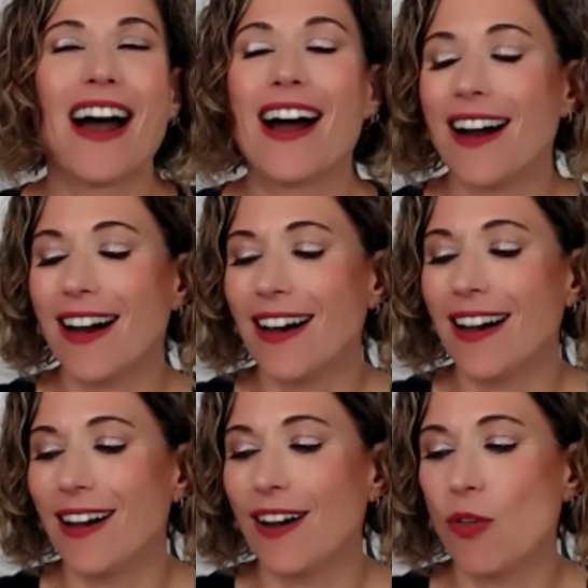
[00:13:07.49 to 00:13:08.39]

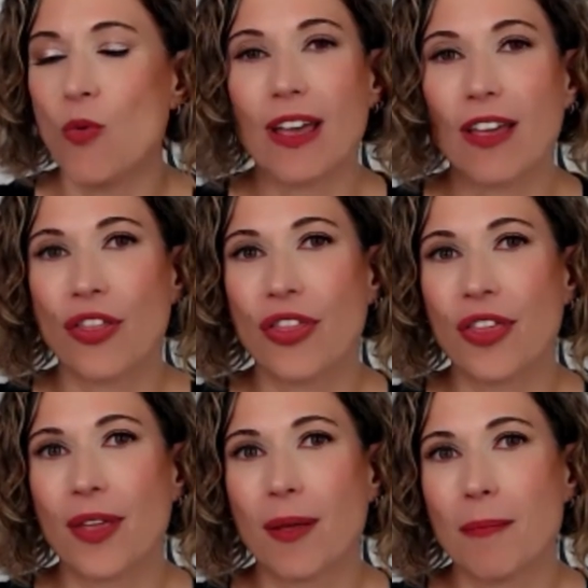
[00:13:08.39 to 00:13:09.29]
Uh, with, basically
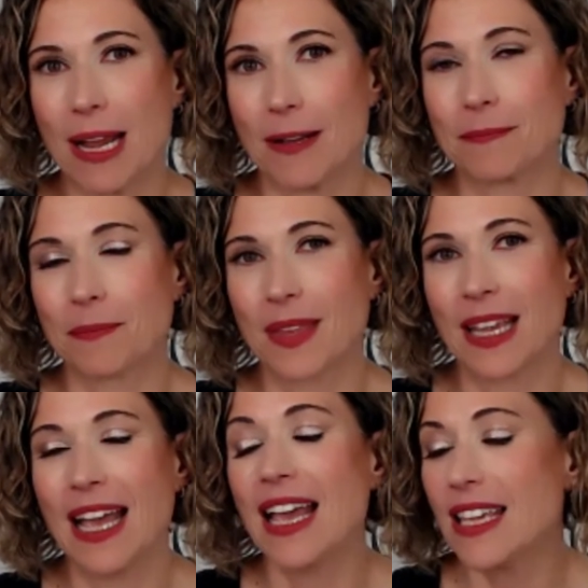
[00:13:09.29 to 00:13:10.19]
do whatever works for
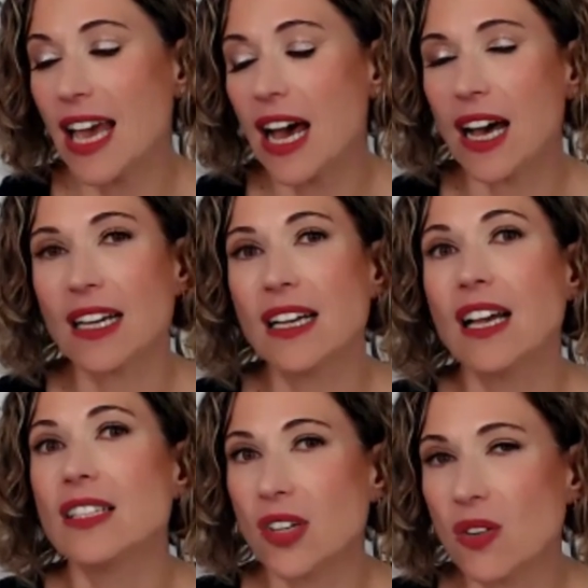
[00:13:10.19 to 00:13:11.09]
you. Yeah. Spread
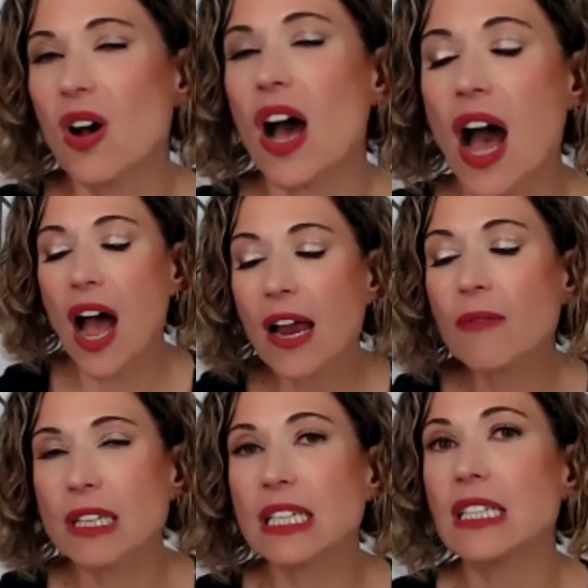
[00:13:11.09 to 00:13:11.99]
it out. So or... I
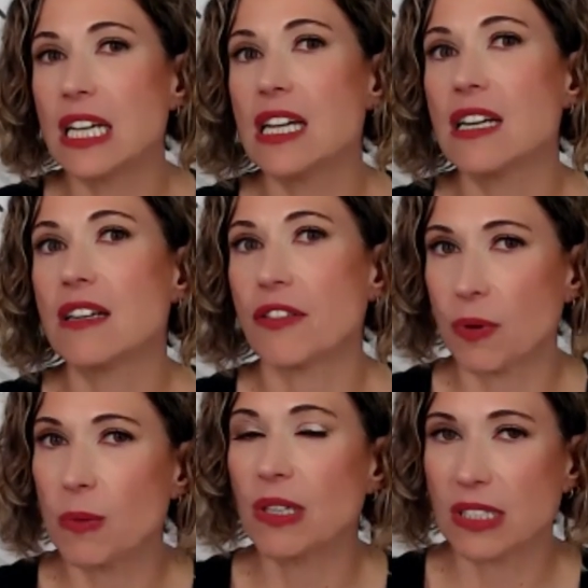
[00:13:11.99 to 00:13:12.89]
really need
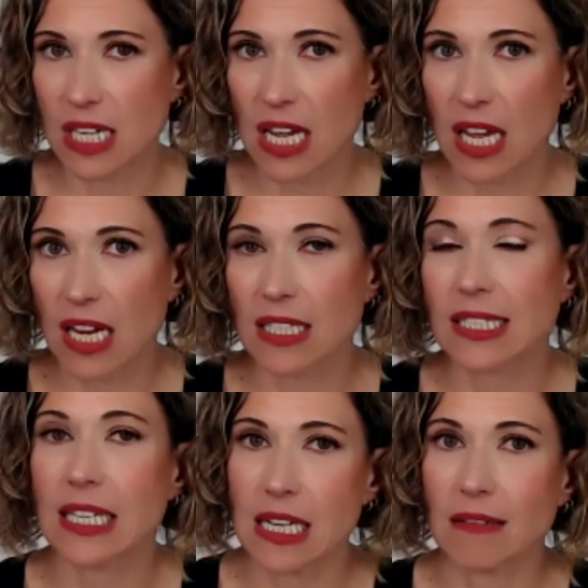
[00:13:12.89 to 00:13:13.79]
three meals a day
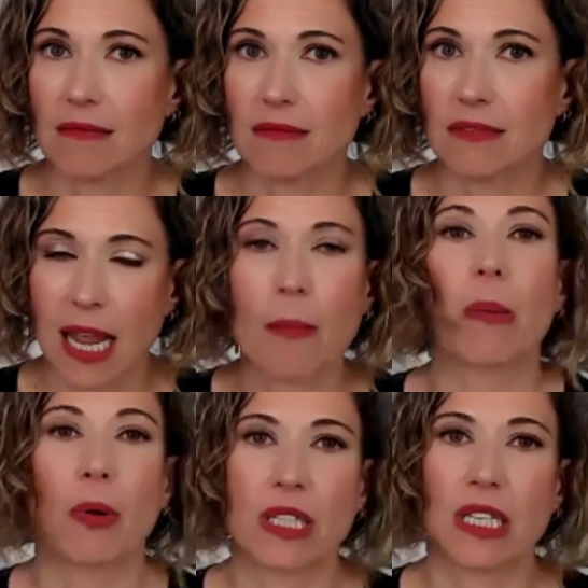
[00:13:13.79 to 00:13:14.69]
to eat to get
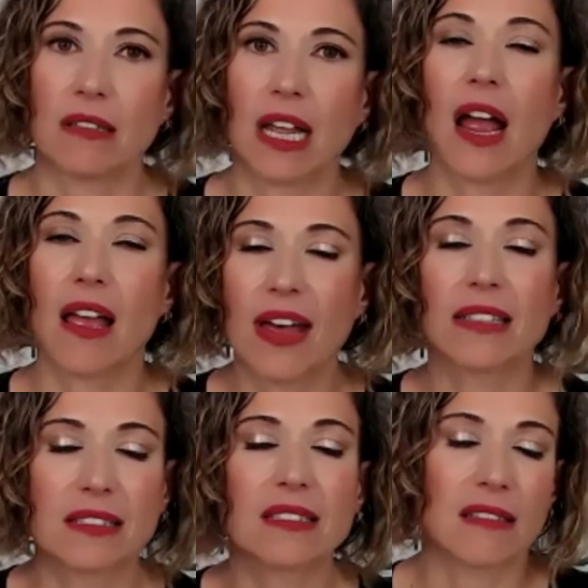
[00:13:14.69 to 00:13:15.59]
my protein. Like I
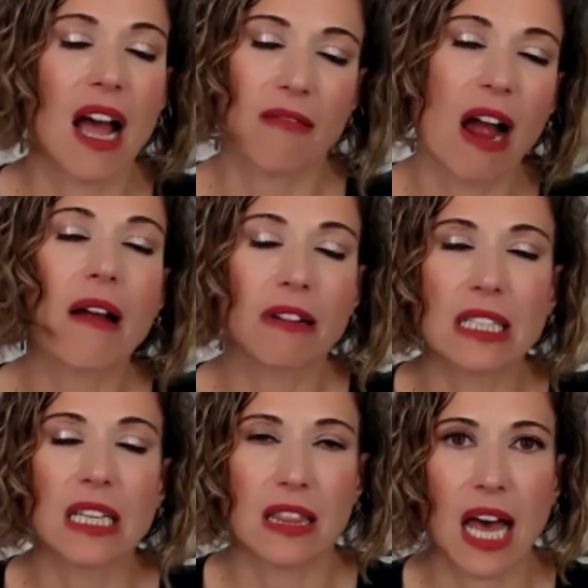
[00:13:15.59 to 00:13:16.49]
that's yeah. I, I
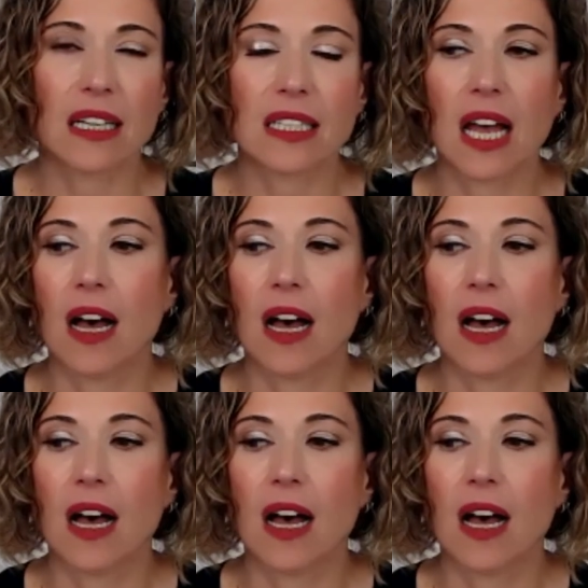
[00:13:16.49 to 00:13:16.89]
really need that.